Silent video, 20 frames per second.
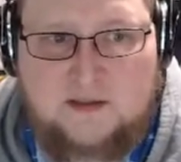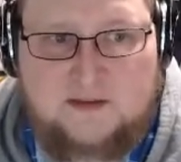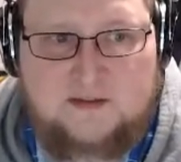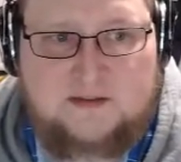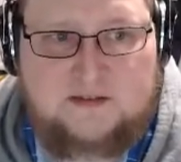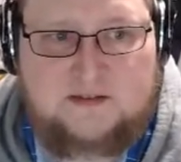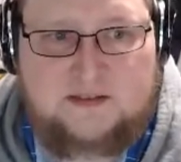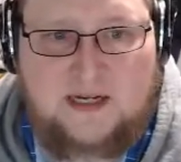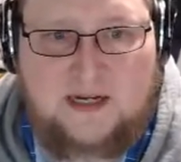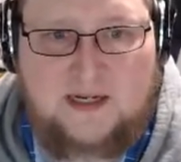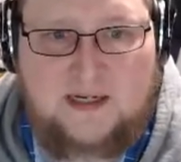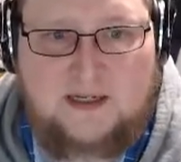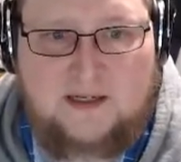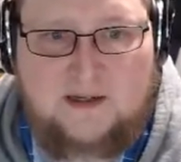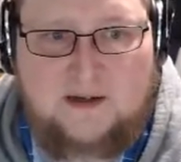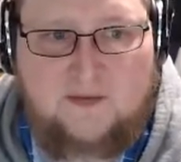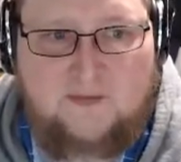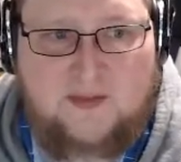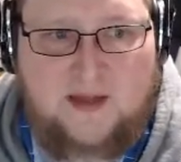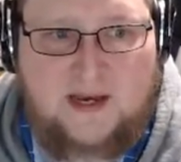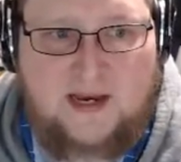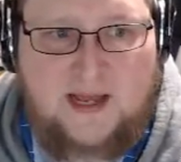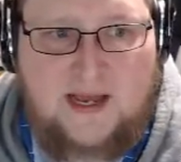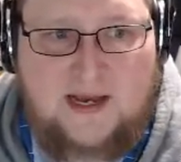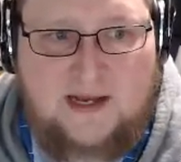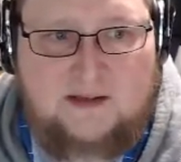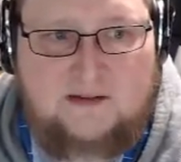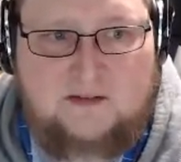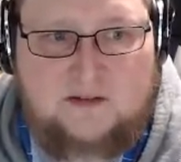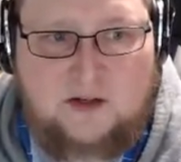stated that
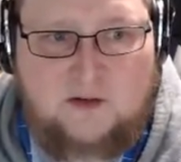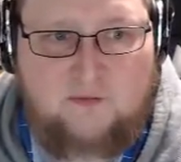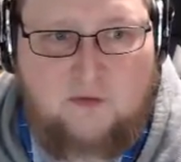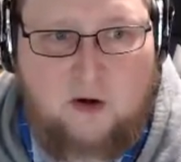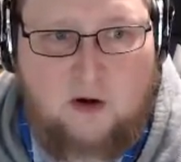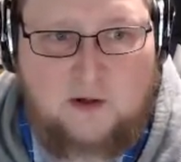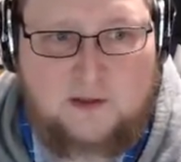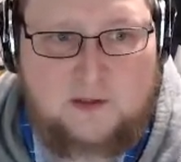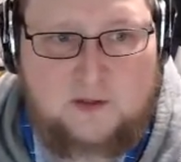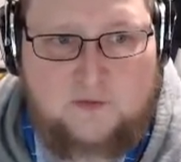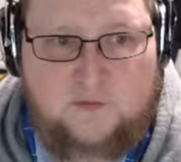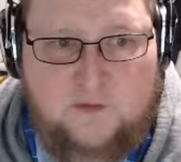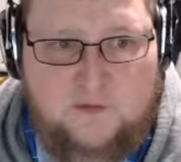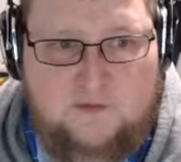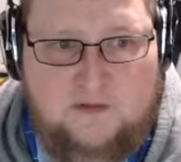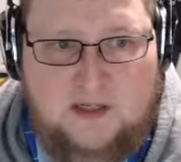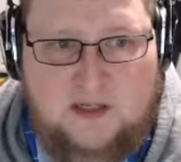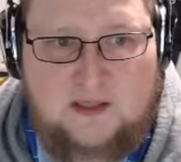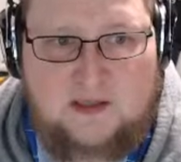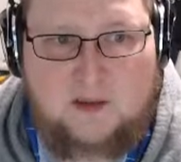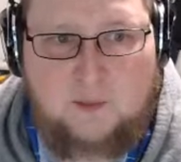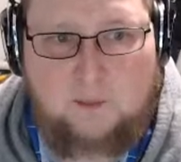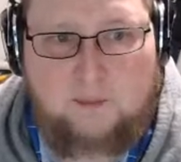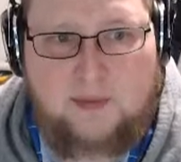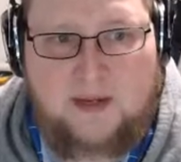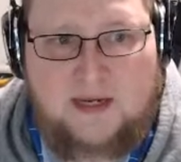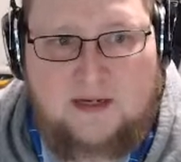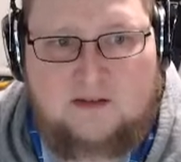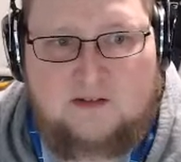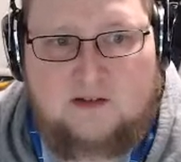as of August 15th,
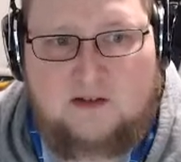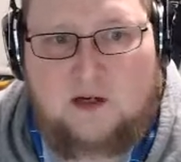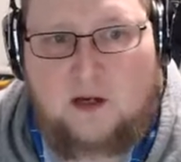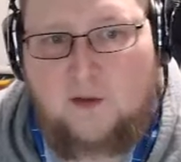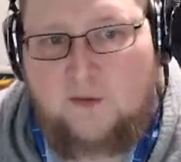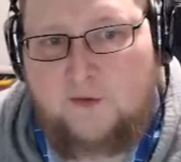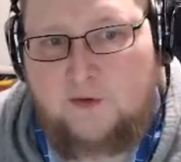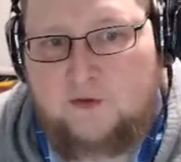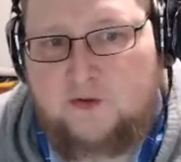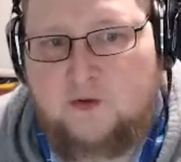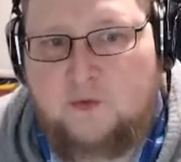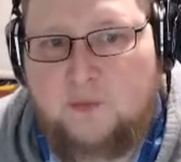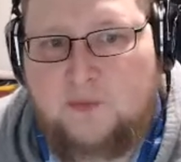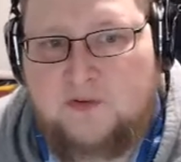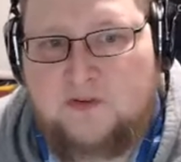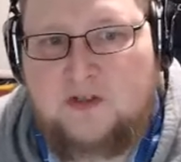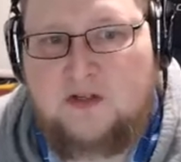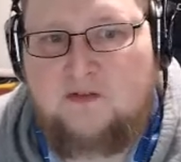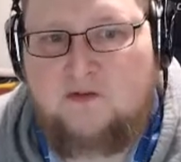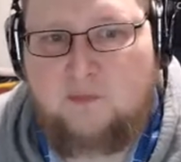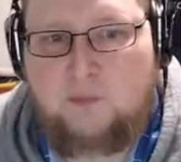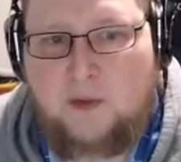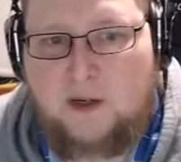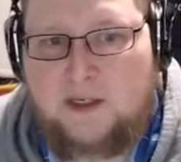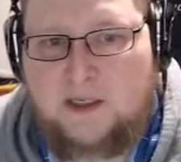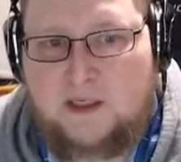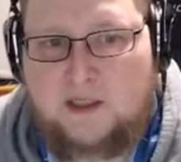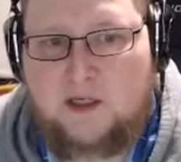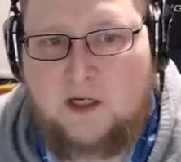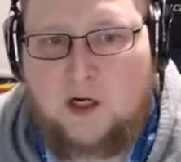banks and others who received
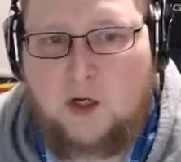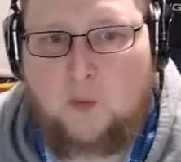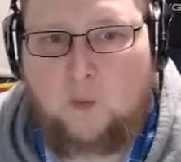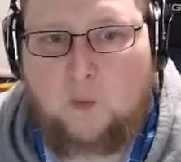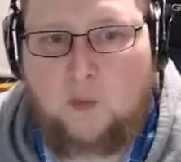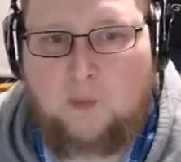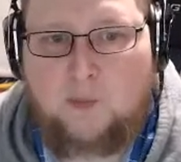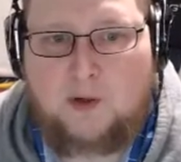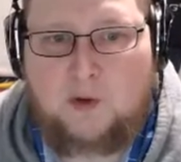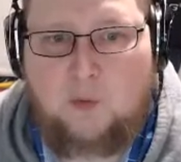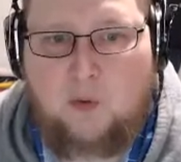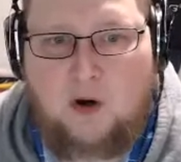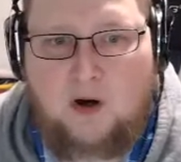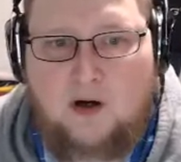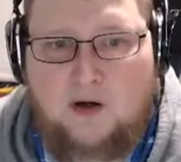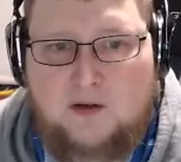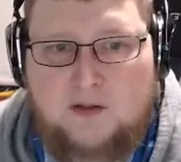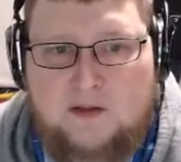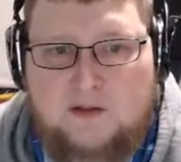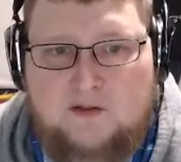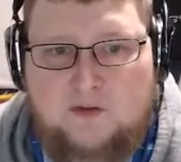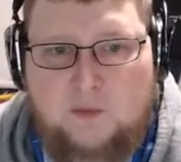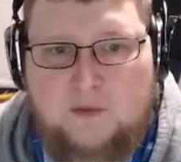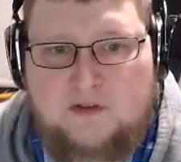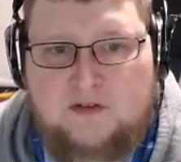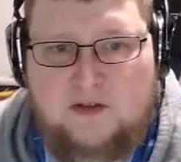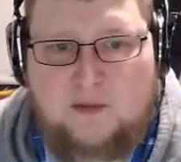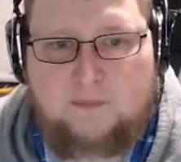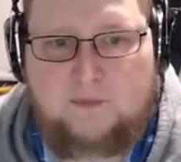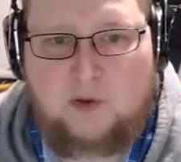money were required to
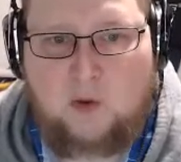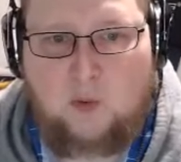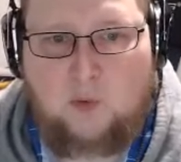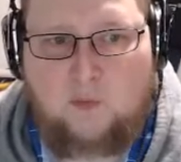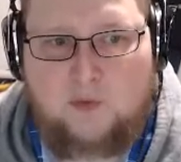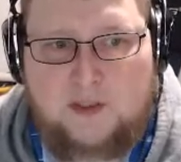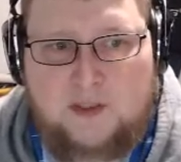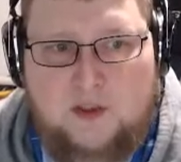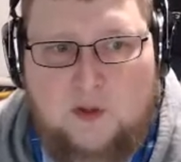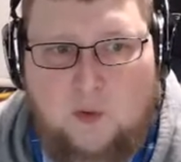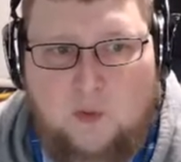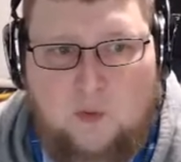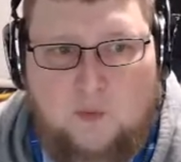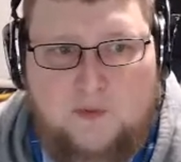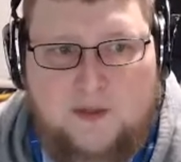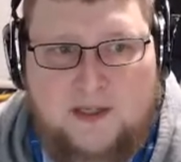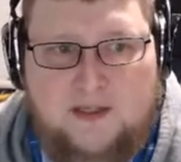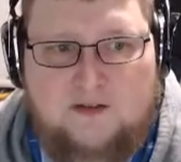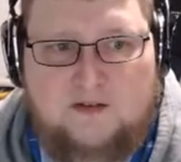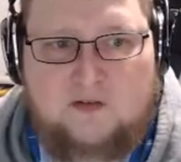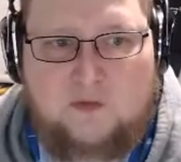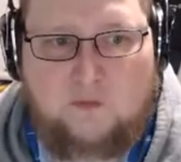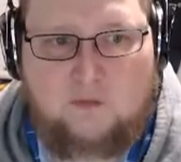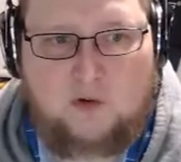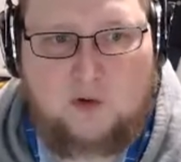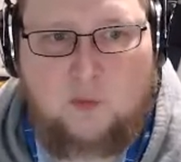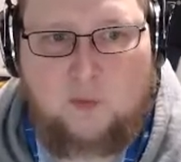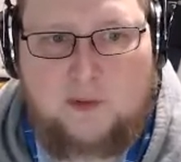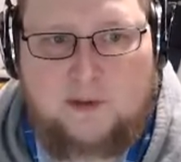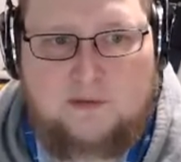accept only gold and silver
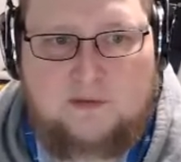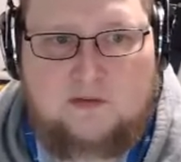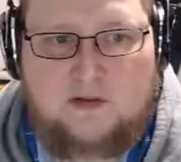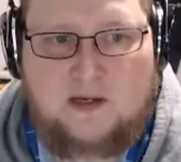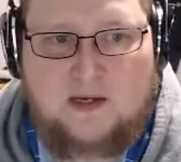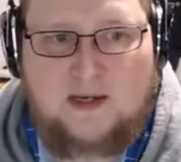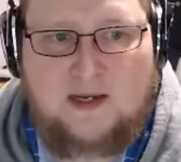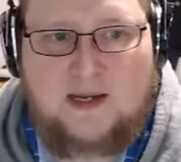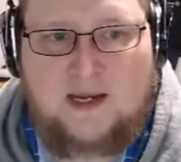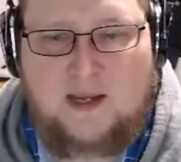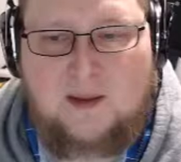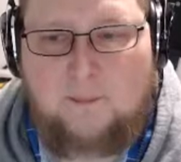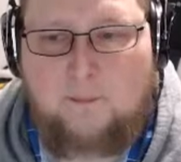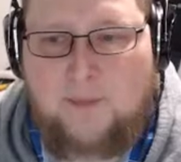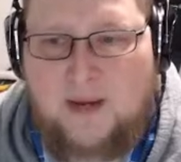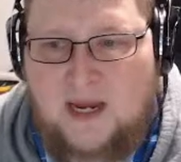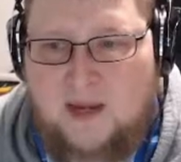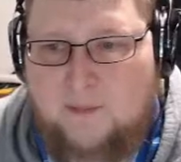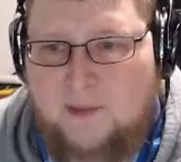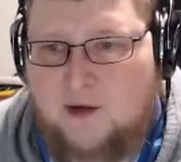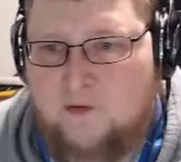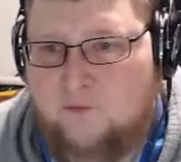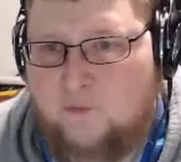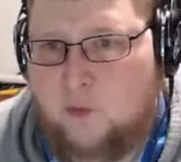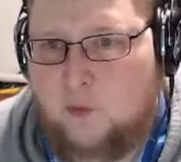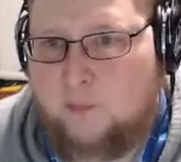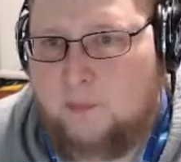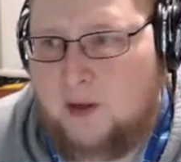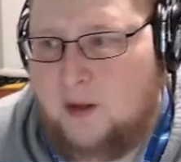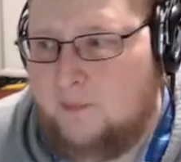coins in payment
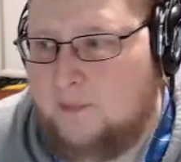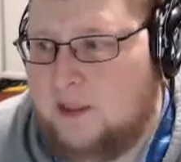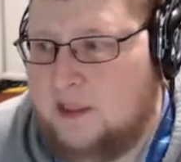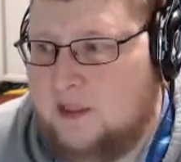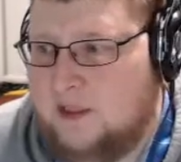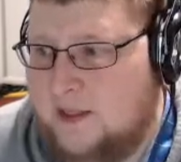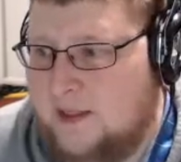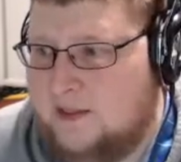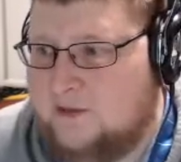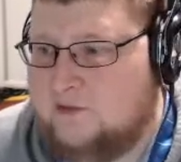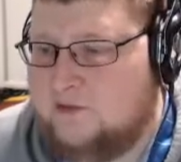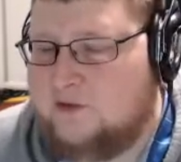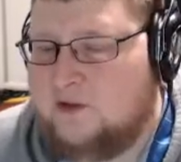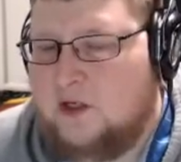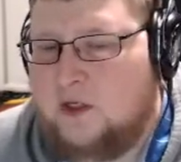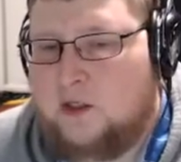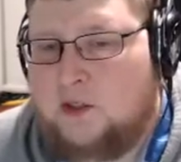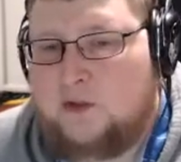for public lands.